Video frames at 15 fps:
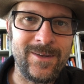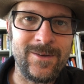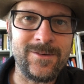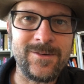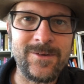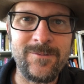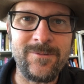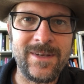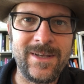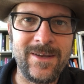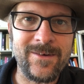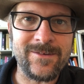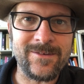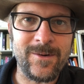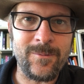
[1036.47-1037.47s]
YouTube
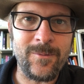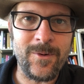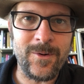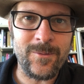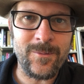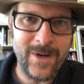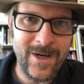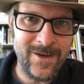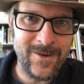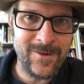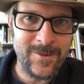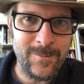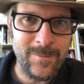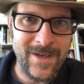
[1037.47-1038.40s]
videos on a more regular